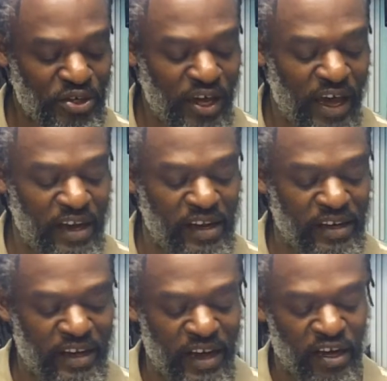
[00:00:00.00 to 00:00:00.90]
And
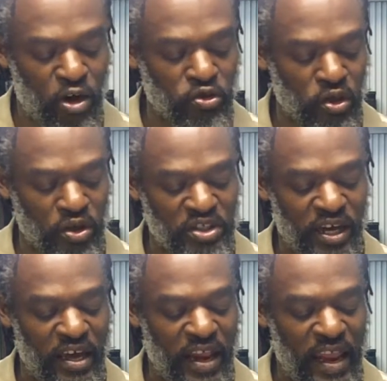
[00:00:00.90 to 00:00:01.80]
then it goes on to
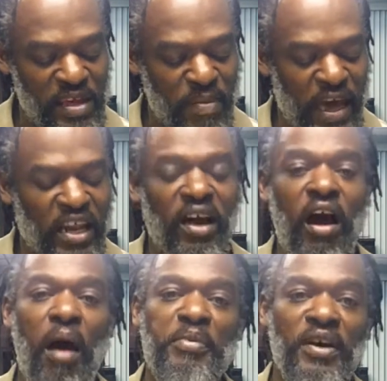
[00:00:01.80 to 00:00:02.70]
tell you that he made a
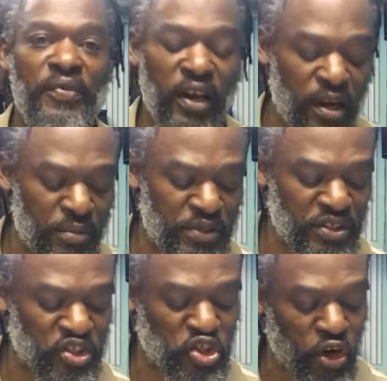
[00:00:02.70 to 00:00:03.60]
copy of
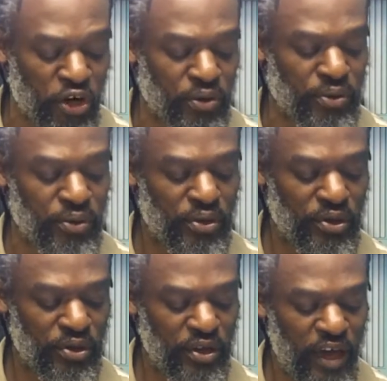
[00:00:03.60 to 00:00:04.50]
Columbus's journal
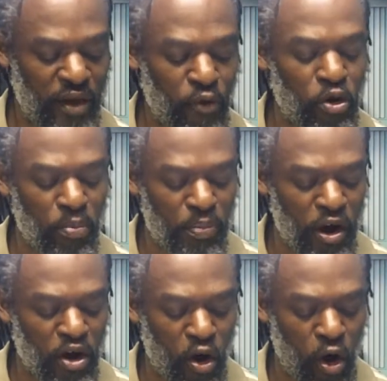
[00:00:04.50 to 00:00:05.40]
and wrote a
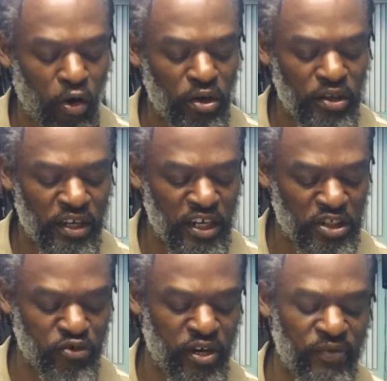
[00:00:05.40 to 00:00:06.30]
book called The
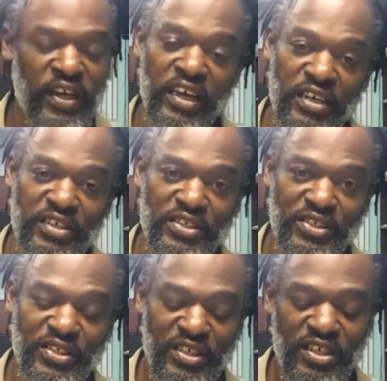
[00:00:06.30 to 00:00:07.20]
History of the
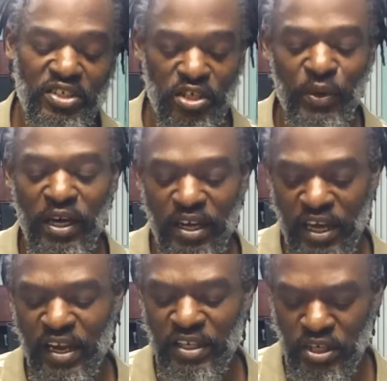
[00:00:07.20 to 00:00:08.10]
Indies. So we're going to
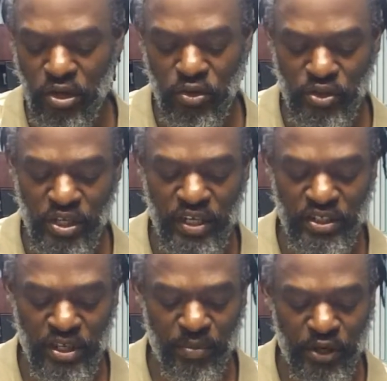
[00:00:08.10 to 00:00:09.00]
get into those things,
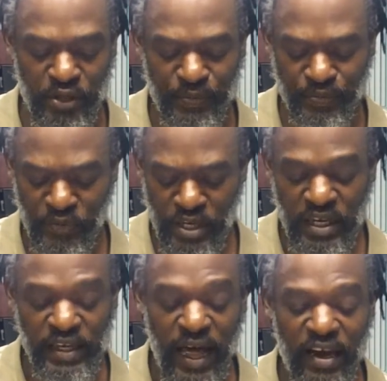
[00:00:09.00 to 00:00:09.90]
that book.
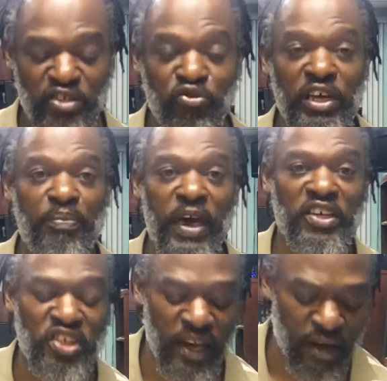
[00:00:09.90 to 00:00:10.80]
Now let's read
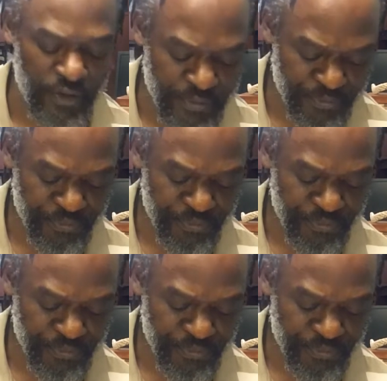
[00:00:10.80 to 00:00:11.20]
page 11.